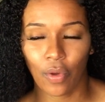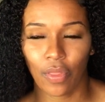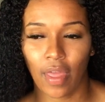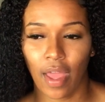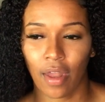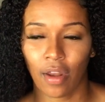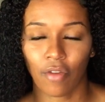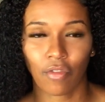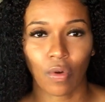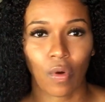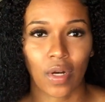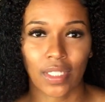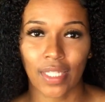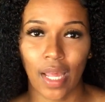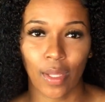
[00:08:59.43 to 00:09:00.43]
then of
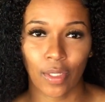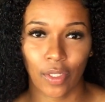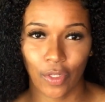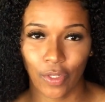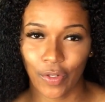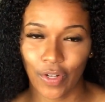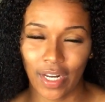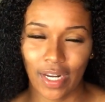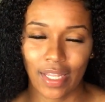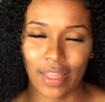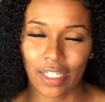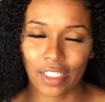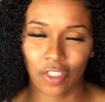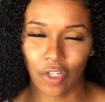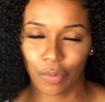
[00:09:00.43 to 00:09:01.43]
course I'll include it in the
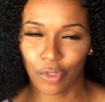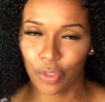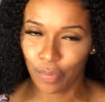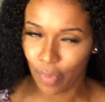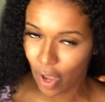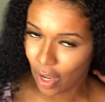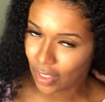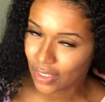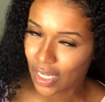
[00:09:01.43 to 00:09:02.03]
description box